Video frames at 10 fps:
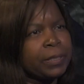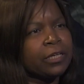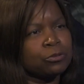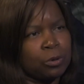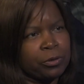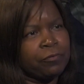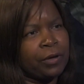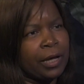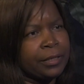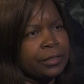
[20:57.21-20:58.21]
because what we
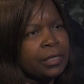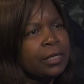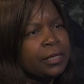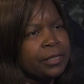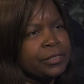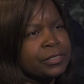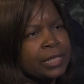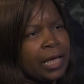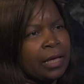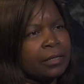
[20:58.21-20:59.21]
find is
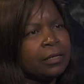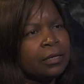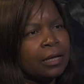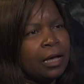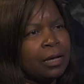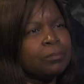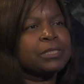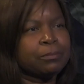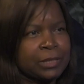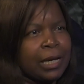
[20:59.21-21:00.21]
that
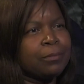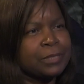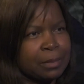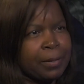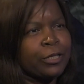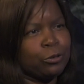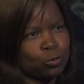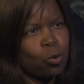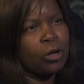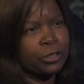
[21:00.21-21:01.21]
sometimes somebody who's
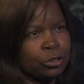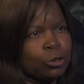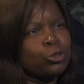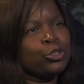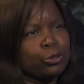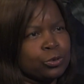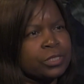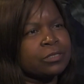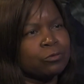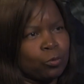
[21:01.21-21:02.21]
walked in those shoes
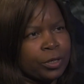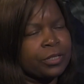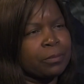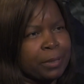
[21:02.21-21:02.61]
is one of the